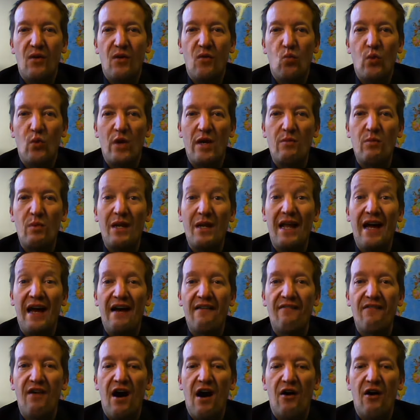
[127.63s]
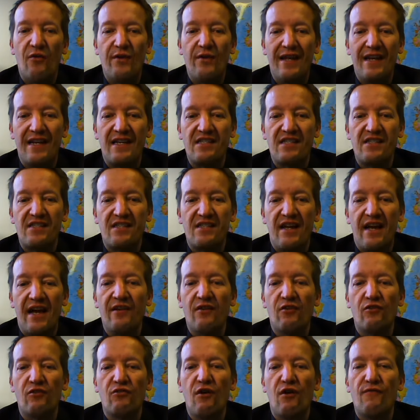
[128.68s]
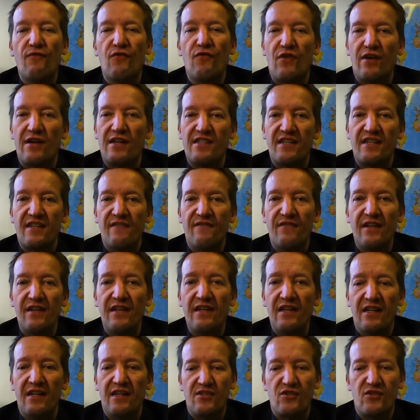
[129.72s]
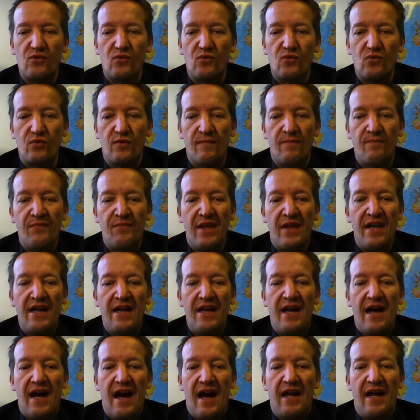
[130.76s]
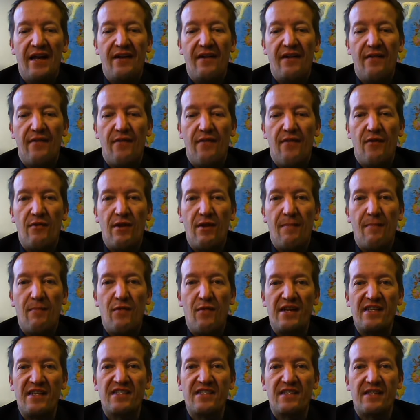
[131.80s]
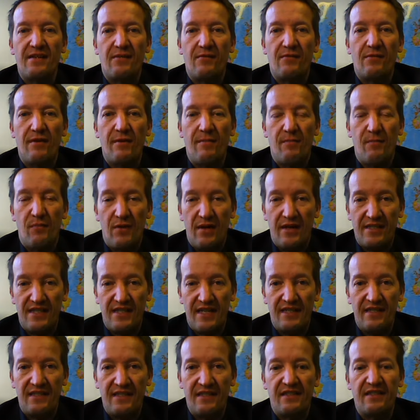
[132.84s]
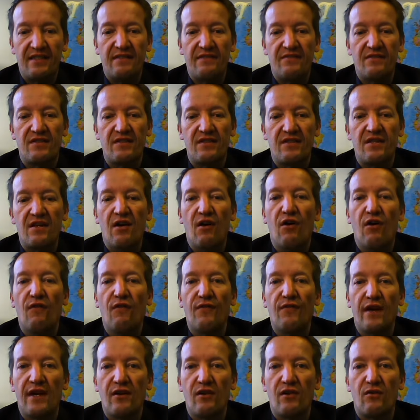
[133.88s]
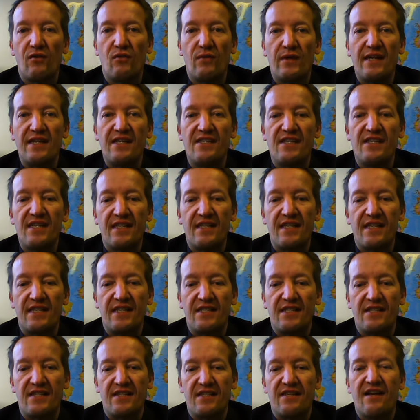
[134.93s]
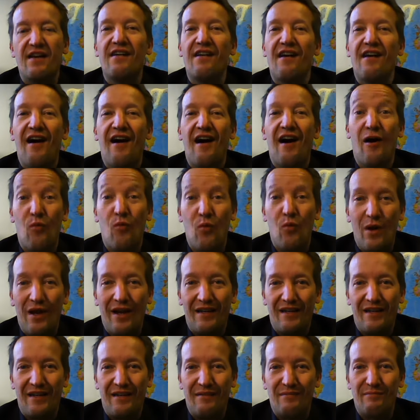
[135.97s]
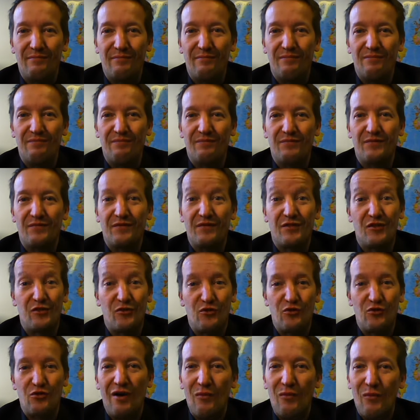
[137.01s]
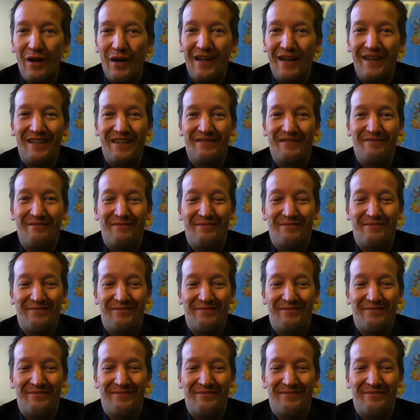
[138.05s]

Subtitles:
We will have our next ENO conference in Finland soon, and the representatives of ENO Green Cities are welcome. So you are welcome.